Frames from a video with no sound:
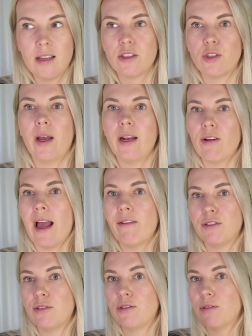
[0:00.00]
So I don't
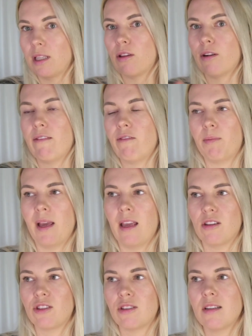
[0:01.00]
have to do it on every
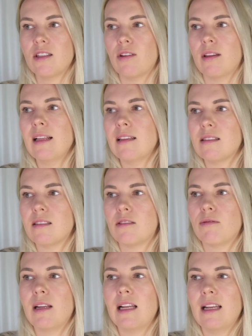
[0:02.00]
page. So I think this is
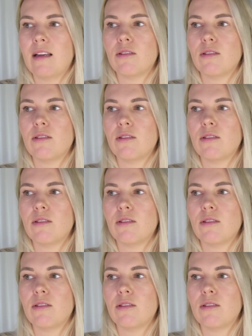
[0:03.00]
a really good